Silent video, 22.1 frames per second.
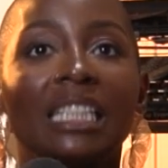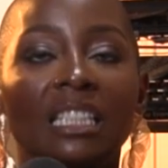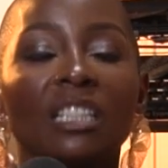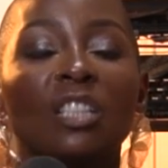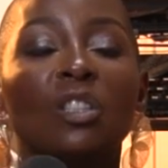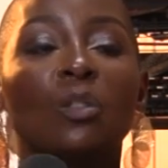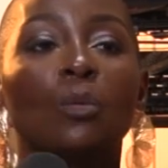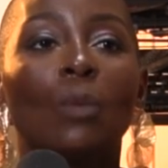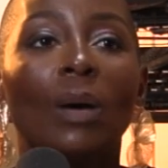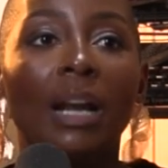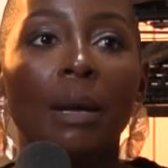
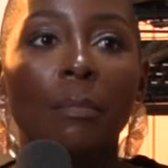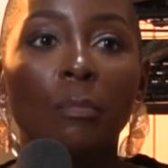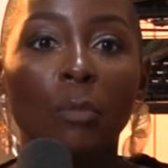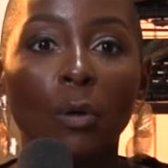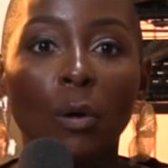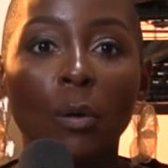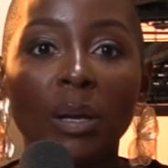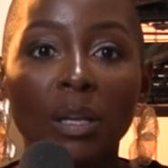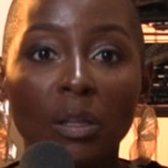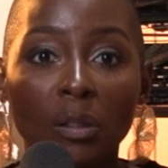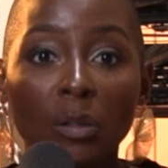this is what
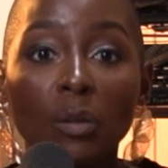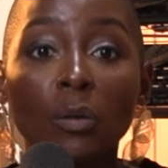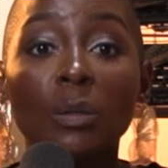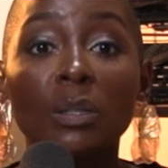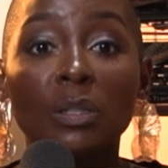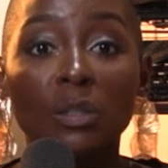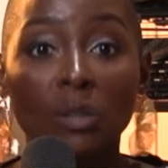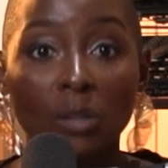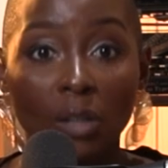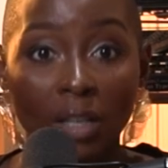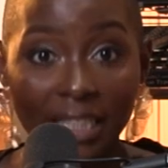I'm going
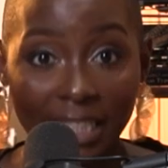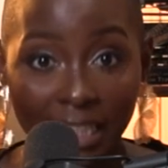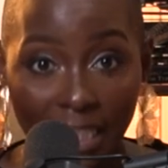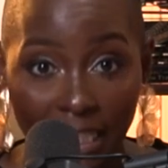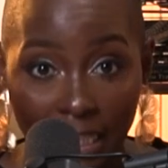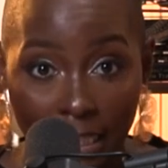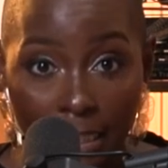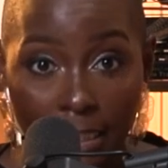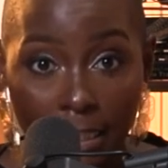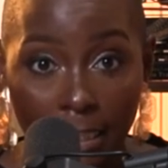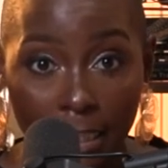through. It's not
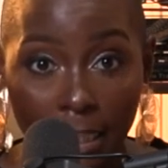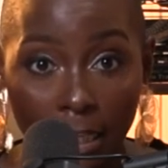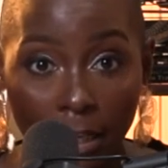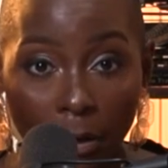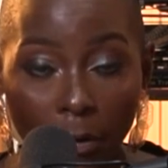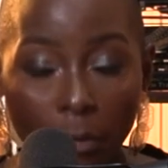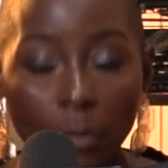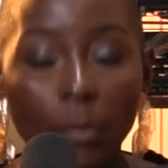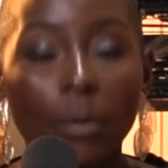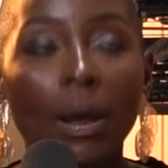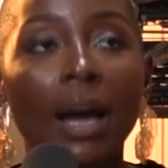
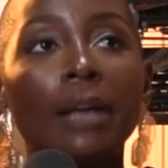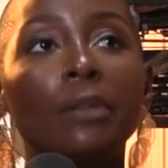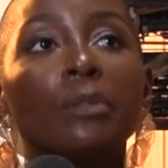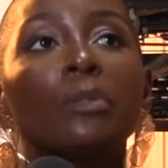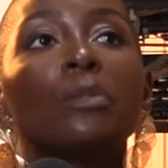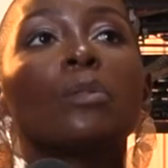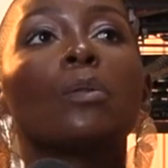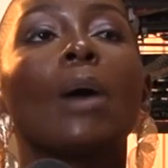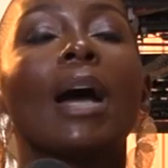easy, right?